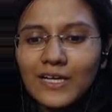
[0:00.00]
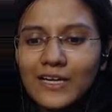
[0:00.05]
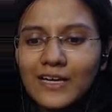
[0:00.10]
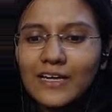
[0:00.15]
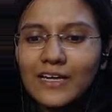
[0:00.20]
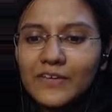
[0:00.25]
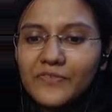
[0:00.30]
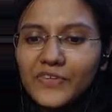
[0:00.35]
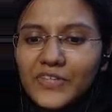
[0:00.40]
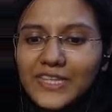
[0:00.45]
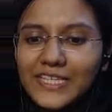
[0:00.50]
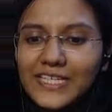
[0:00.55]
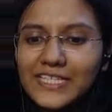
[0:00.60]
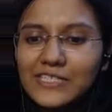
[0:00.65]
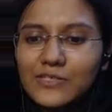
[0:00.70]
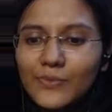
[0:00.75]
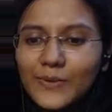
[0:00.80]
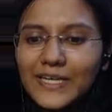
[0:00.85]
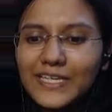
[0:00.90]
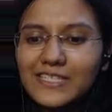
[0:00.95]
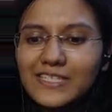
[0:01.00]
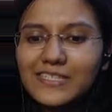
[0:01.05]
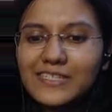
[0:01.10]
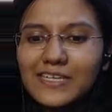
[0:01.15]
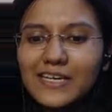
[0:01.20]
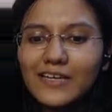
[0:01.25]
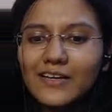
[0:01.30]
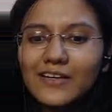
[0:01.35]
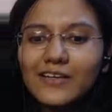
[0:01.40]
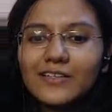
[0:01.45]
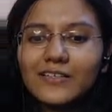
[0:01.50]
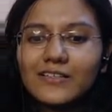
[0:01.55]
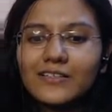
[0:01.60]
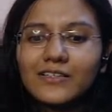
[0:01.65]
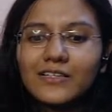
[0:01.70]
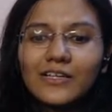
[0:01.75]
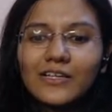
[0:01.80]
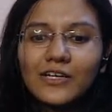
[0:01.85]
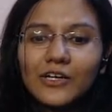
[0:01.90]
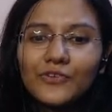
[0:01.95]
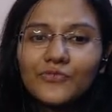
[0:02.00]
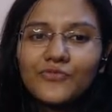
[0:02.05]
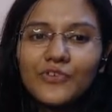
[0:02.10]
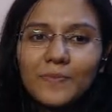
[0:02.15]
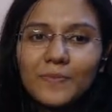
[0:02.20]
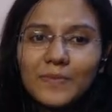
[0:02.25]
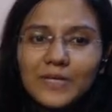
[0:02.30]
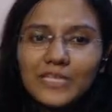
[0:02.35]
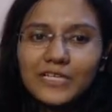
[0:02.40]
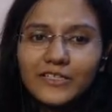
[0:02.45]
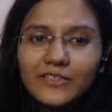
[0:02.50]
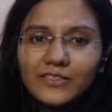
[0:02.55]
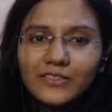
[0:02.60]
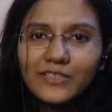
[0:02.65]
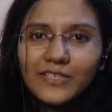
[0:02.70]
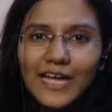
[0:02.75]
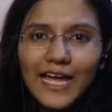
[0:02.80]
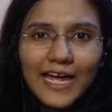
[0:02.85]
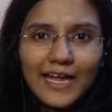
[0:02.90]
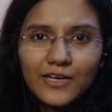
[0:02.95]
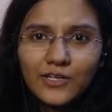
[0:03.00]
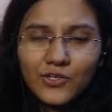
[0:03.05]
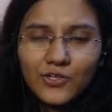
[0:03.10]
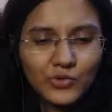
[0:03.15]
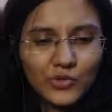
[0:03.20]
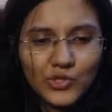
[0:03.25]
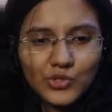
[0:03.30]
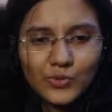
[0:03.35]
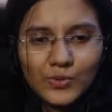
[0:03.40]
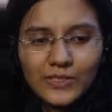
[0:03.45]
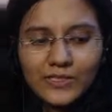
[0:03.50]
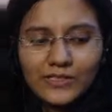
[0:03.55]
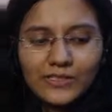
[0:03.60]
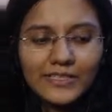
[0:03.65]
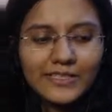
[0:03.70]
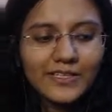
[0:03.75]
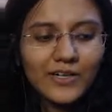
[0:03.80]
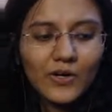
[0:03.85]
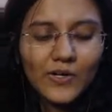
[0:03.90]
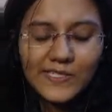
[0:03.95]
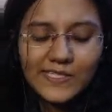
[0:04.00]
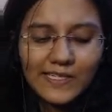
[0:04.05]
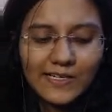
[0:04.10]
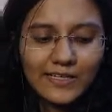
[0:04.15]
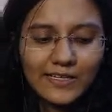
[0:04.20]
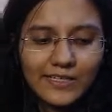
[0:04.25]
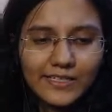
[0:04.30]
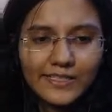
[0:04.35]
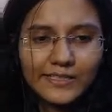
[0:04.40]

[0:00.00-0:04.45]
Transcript: live in these ways that are familiar and usual in Hosahalli.